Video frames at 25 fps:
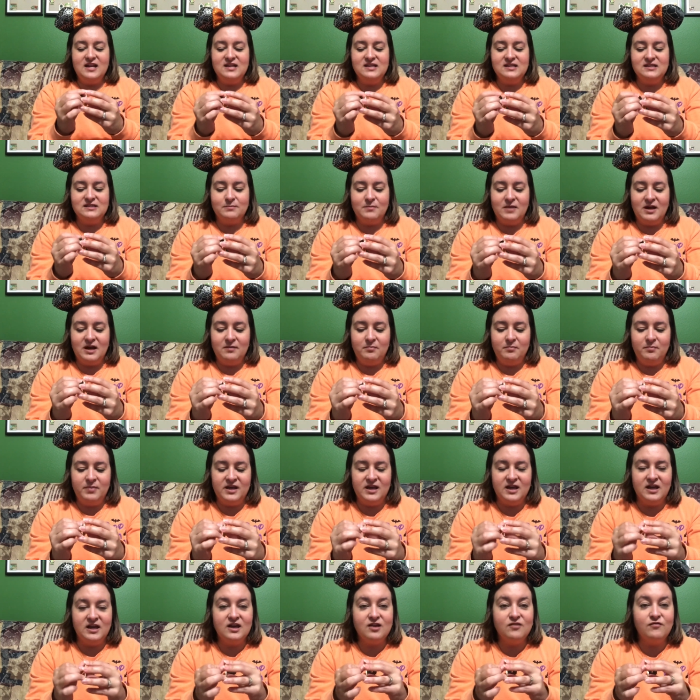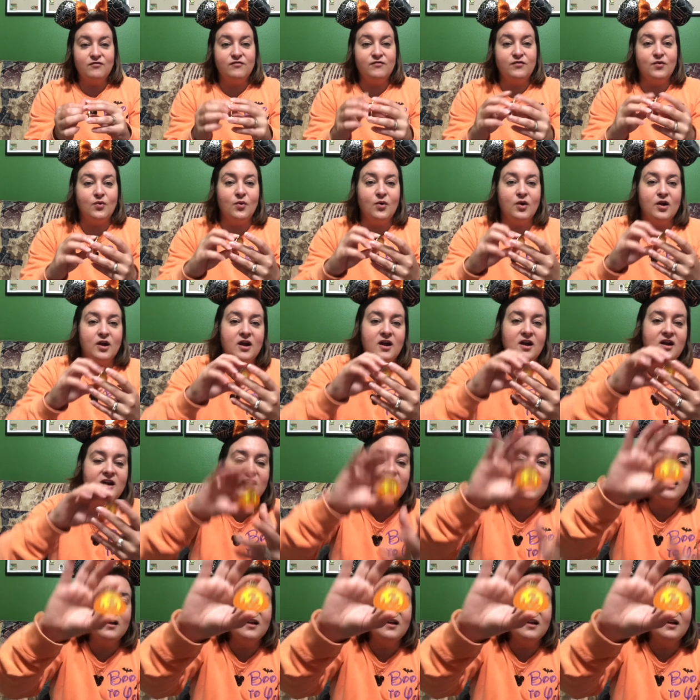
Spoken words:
is my pick for